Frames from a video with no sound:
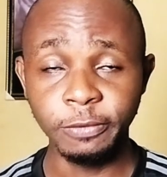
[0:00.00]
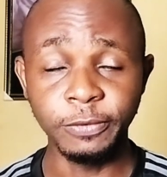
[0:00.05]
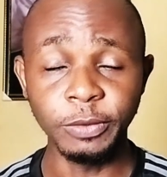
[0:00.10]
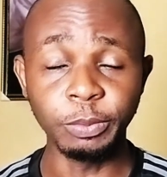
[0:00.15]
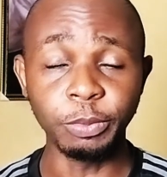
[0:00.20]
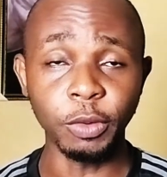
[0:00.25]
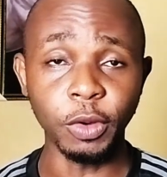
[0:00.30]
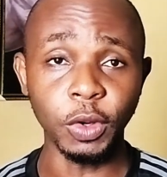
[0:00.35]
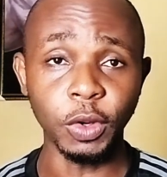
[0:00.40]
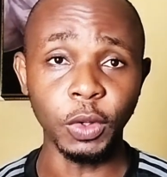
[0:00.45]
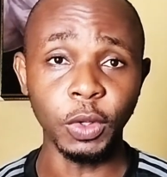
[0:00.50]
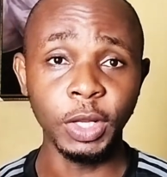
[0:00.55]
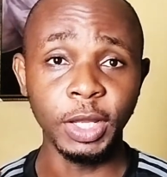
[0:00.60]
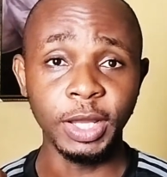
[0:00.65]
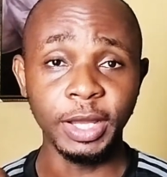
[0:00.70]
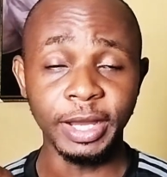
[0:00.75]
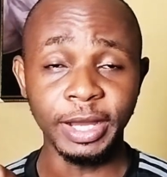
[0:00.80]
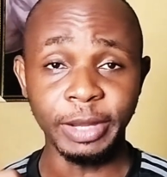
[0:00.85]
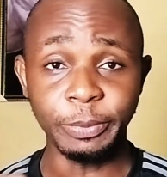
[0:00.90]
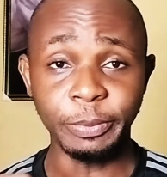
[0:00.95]
football
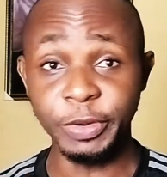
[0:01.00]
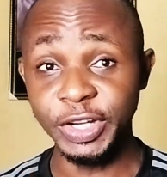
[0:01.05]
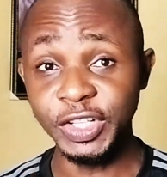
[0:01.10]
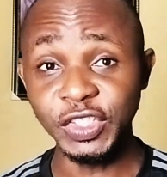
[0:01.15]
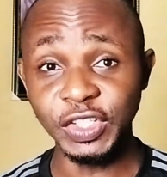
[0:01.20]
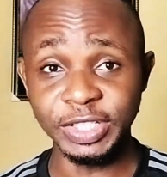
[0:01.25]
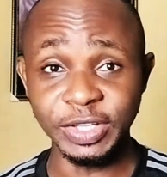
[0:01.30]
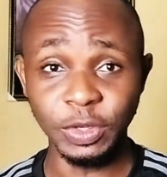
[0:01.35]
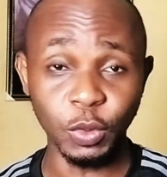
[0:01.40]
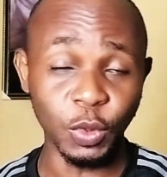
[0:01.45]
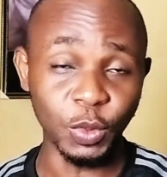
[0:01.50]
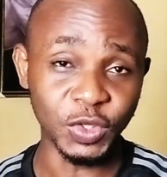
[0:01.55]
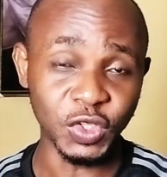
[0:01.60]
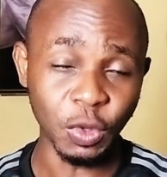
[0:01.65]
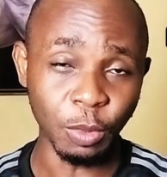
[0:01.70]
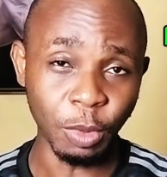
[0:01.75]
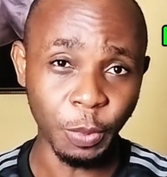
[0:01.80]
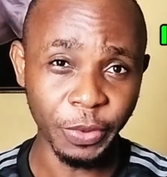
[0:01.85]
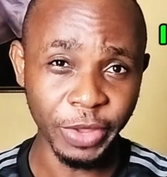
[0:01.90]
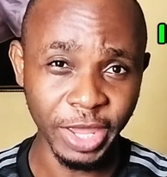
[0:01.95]
predictions that will always
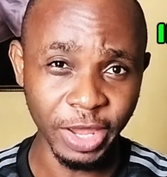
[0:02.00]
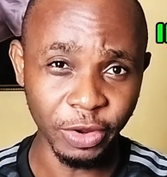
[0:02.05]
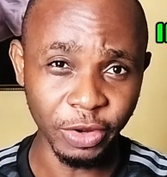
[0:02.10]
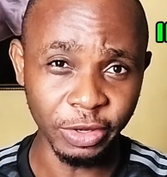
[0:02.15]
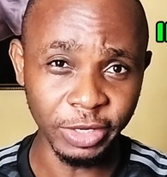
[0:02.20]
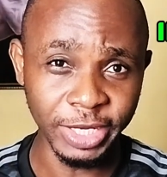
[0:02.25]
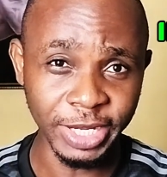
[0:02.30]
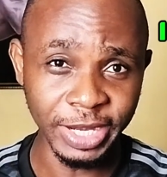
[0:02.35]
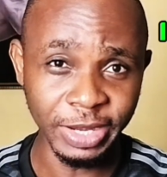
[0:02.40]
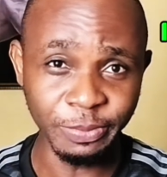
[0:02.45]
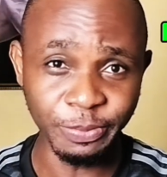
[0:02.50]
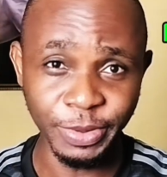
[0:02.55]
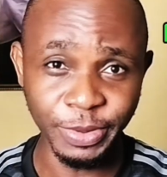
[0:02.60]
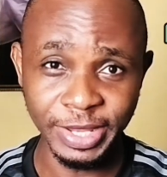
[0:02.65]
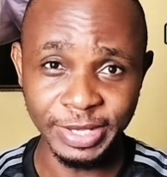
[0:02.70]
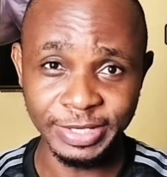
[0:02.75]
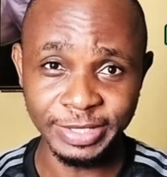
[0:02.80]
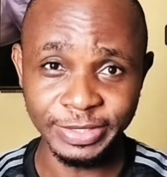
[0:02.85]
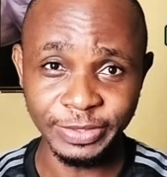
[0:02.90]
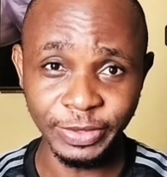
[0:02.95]
come up here on a daily
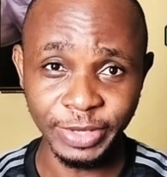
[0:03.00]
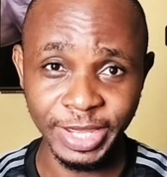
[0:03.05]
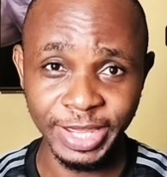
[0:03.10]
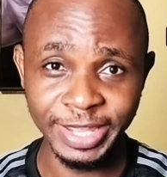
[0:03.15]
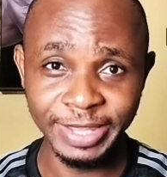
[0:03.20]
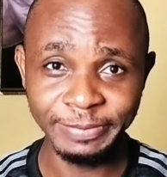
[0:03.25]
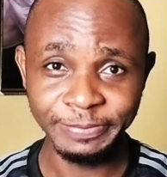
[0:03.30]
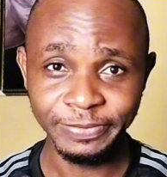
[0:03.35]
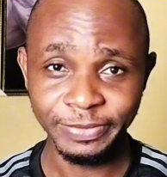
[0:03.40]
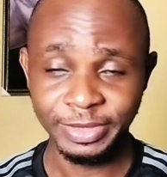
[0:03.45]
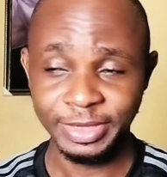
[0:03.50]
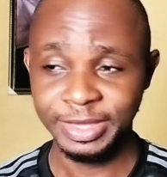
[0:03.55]
basis. Okay.